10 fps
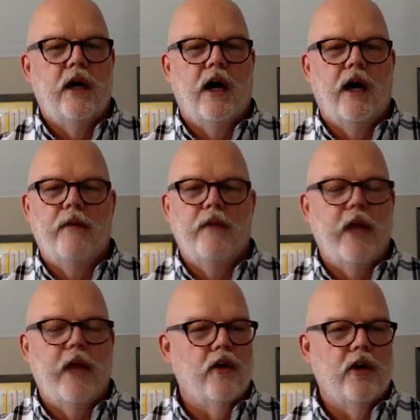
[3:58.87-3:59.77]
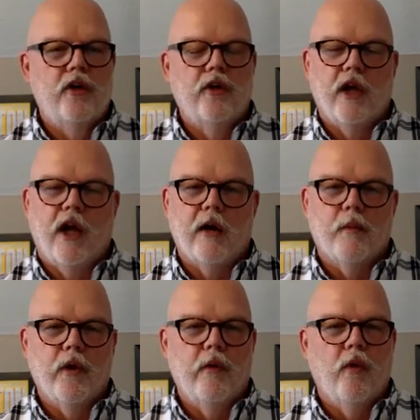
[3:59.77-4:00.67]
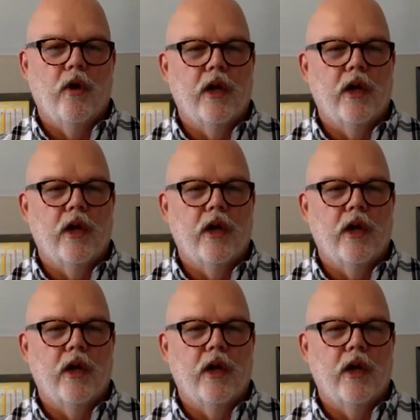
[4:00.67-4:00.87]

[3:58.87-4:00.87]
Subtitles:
And that'll include a lot of pre-work,